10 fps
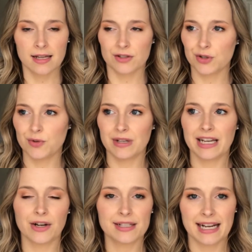to an
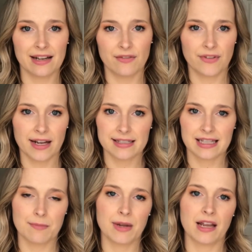irritated face
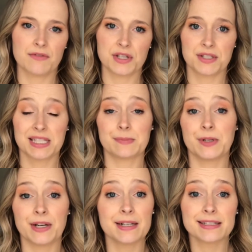that may have just
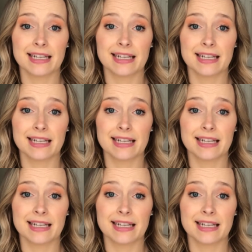experienced